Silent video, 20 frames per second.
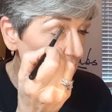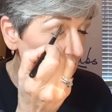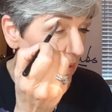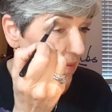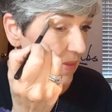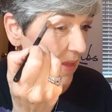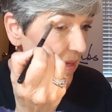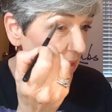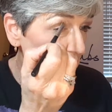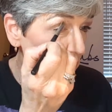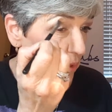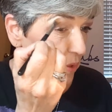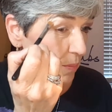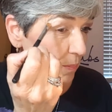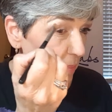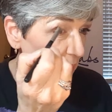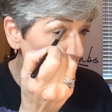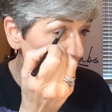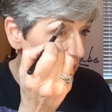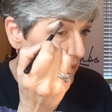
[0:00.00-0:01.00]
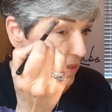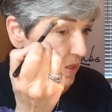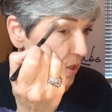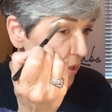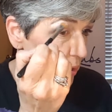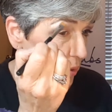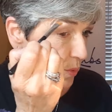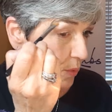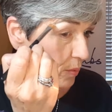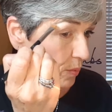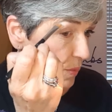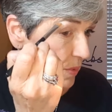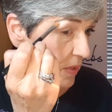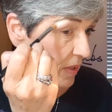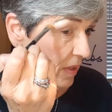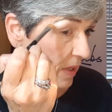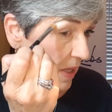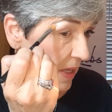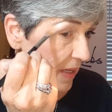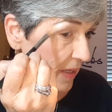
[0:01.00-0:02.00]
give that a good base coat with
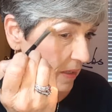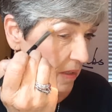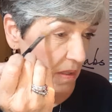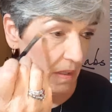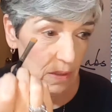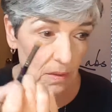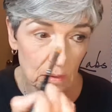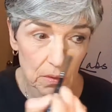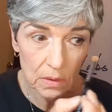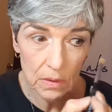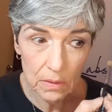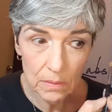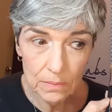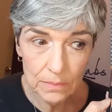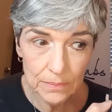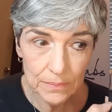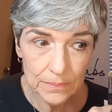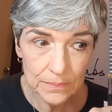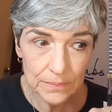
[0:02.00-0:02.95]
the light color,